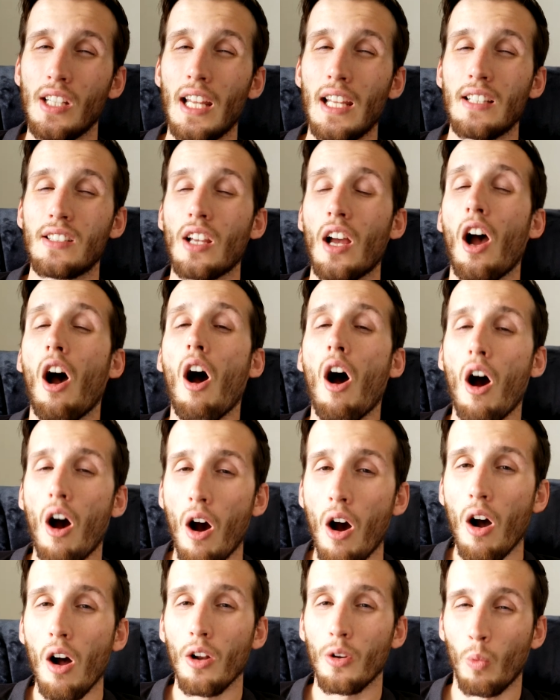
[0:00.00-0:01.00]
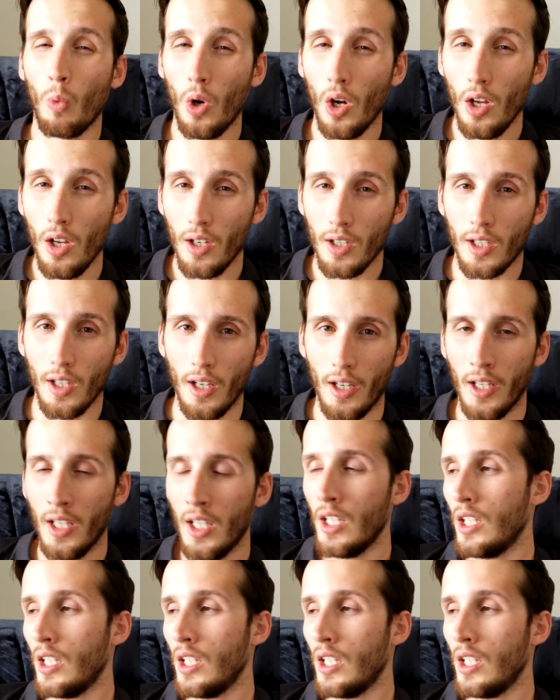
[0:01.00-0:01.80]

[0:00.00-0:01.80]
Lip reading: is a hard worker,